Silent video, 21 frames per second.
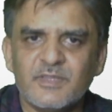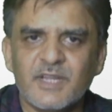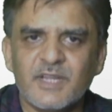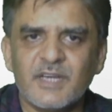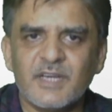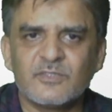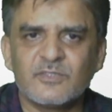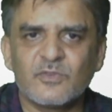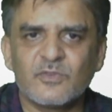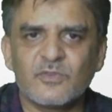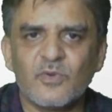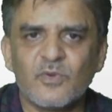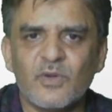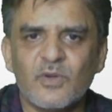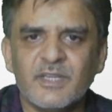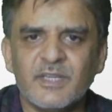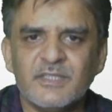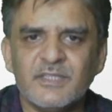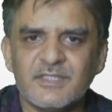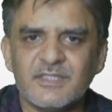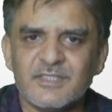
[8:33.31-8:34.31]
that is called
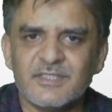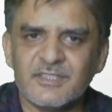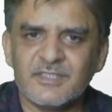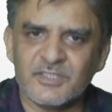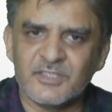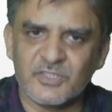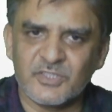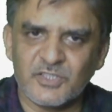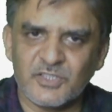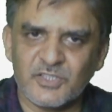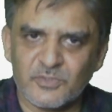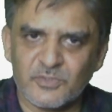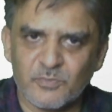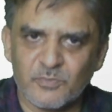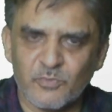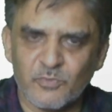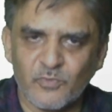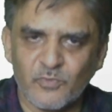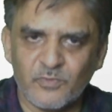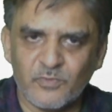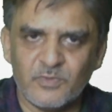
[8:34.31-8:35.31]
as distance
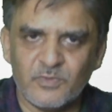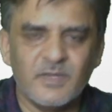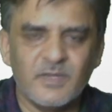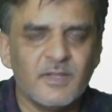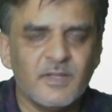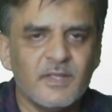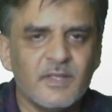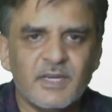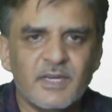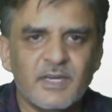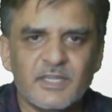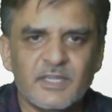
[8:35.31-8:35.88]
moved.